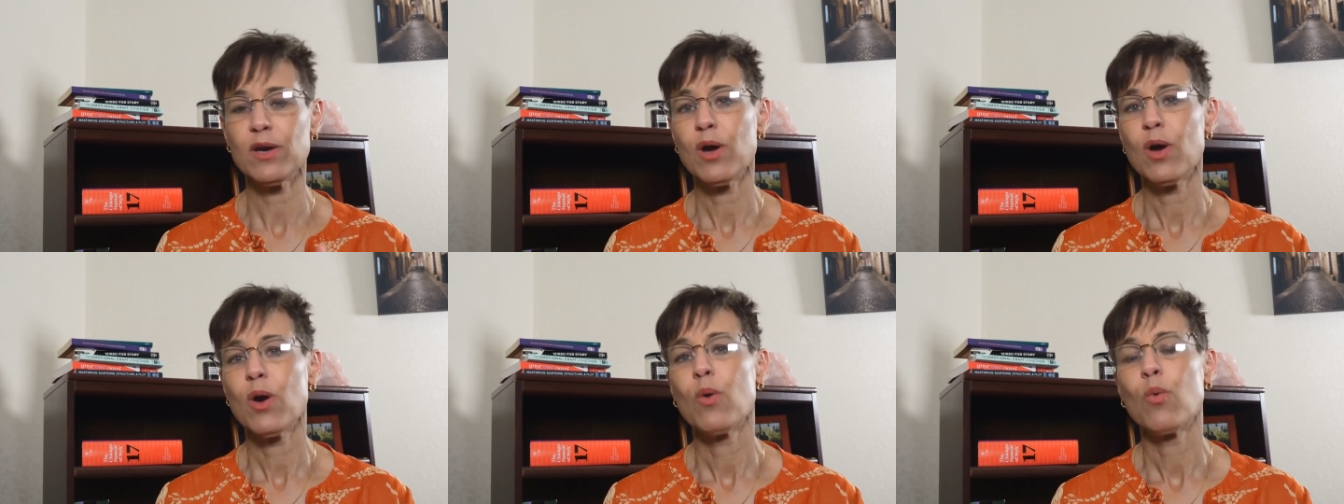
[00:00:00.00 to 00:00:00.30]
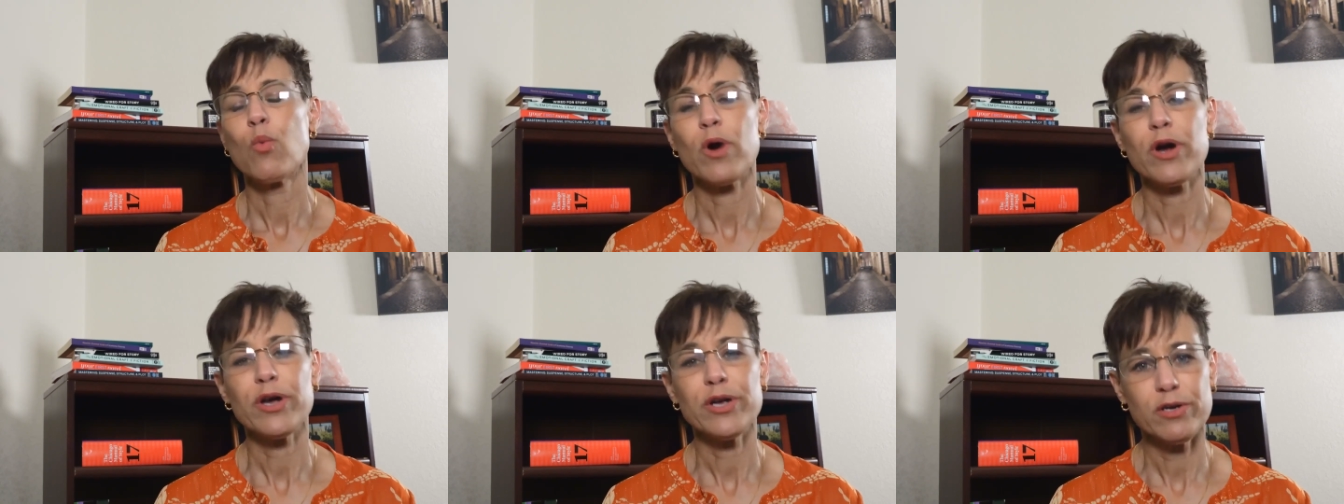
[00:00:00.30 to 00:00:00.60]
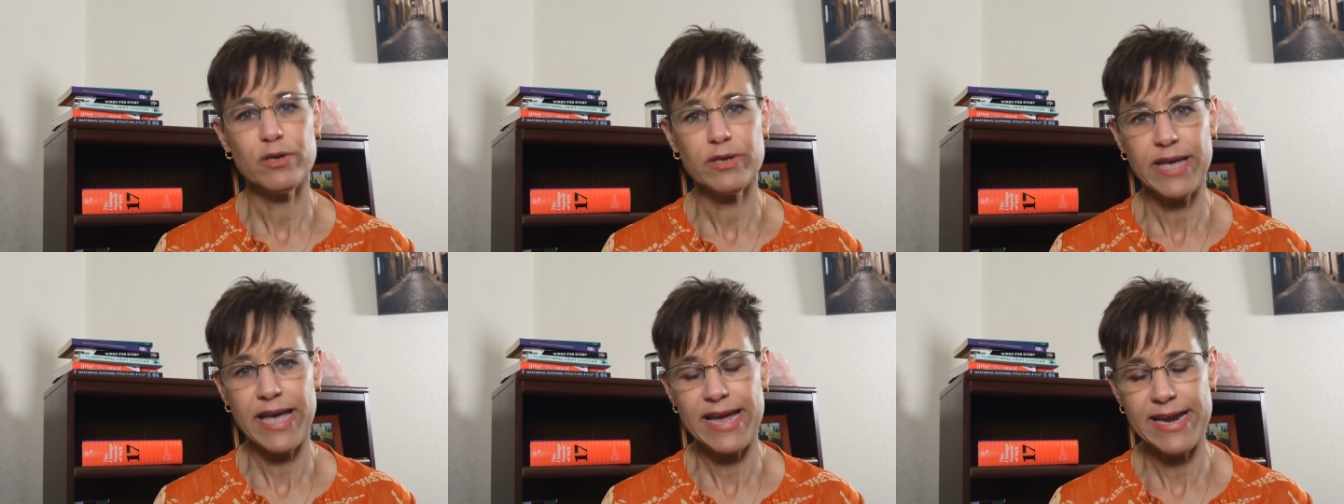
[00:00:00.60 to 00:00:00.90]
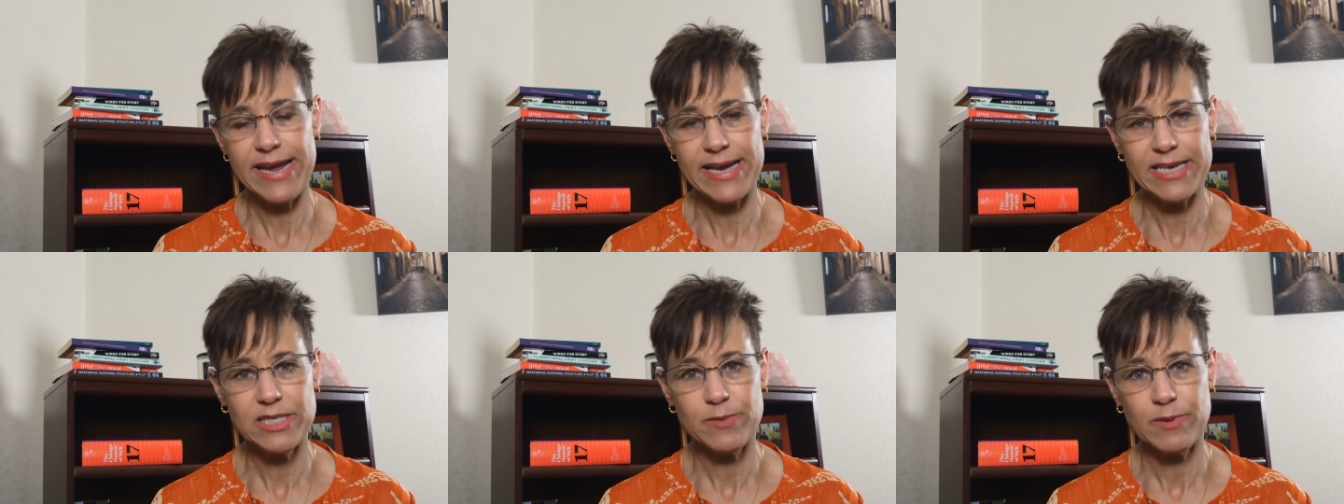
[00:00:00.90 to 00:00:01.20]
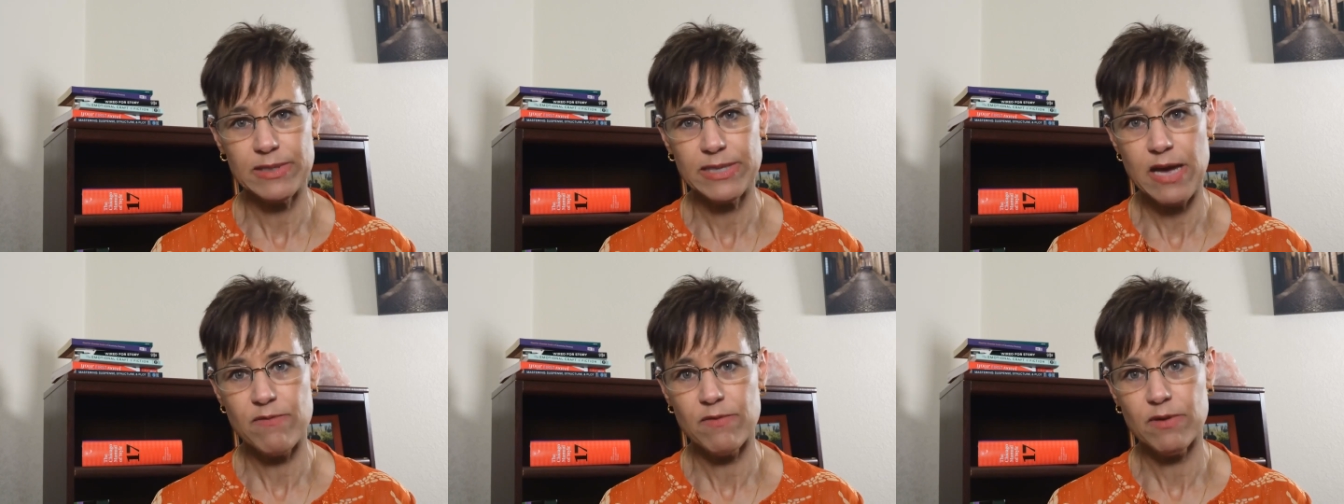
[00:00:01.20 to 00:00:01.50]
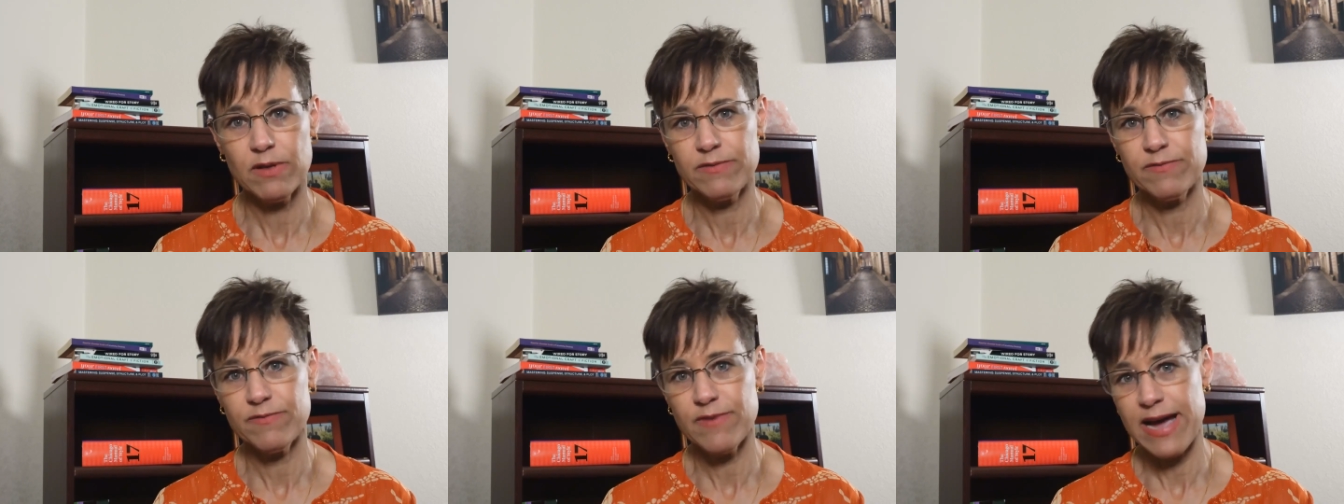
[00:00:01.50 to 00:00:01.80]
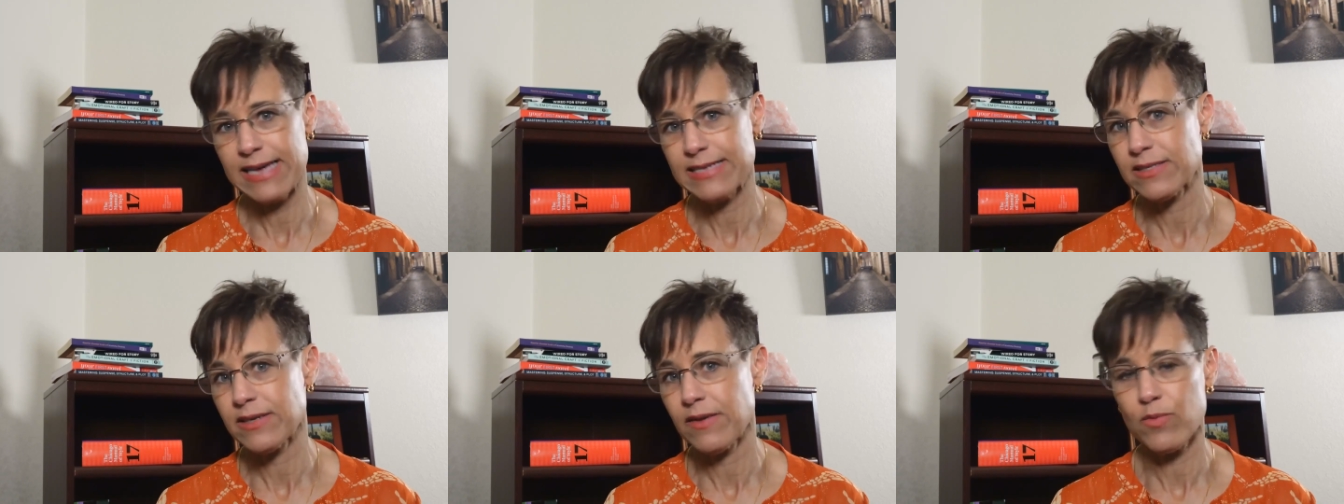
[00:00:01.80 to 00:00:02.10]
where you'll gain expert level
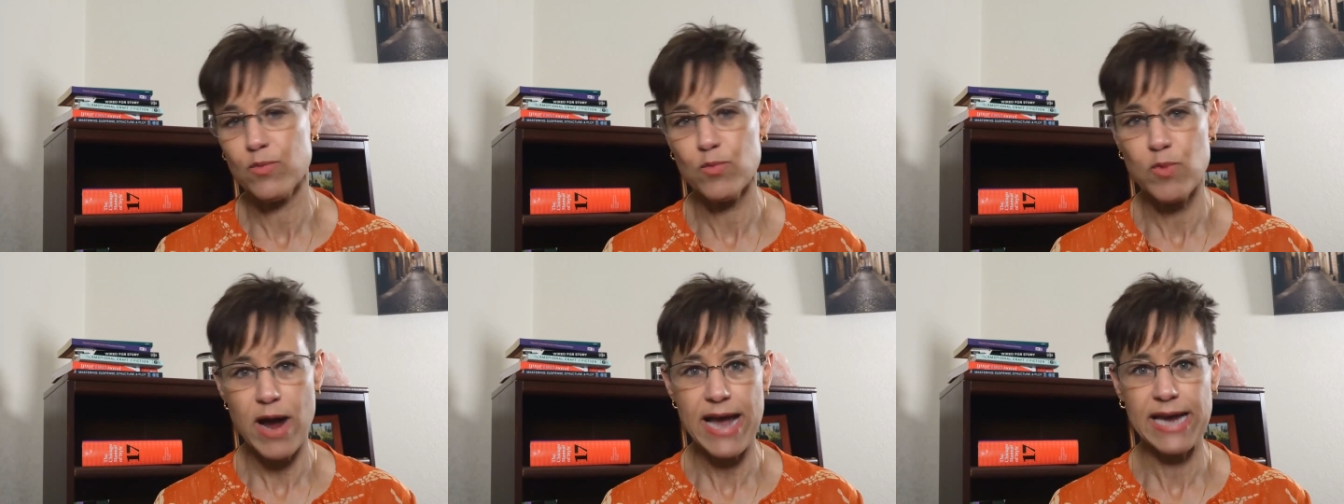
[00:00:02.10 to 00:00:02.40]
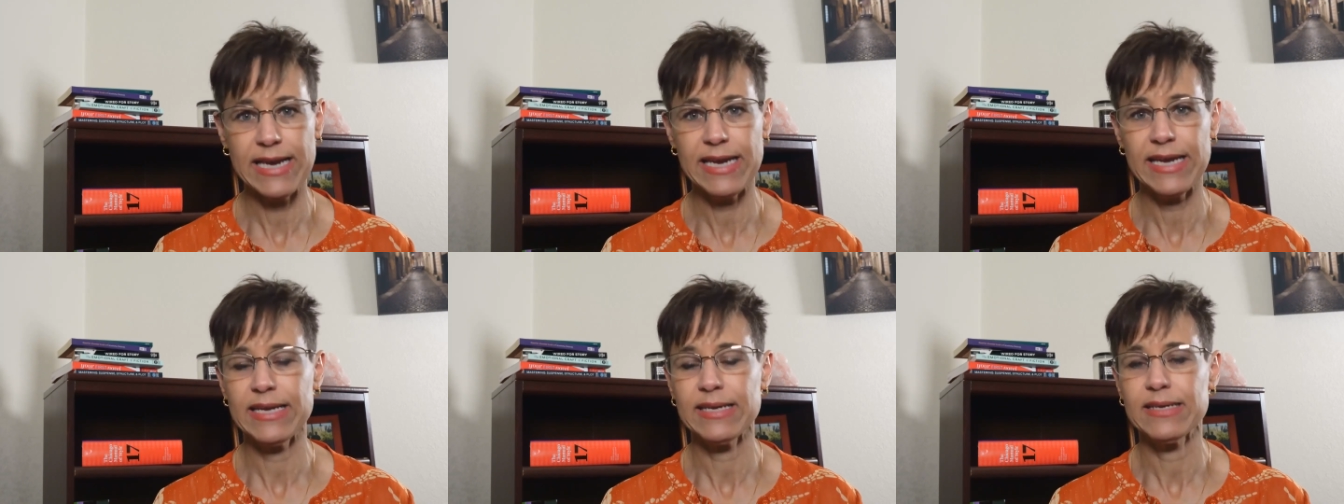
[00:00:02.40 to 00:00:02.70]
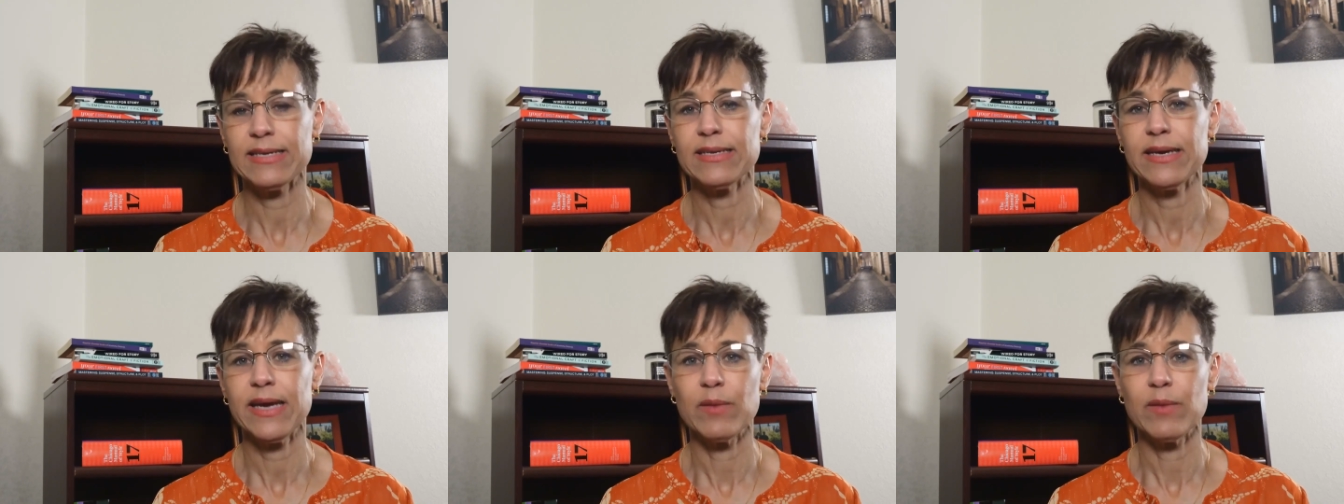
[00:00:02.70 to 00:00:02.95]
advice on writing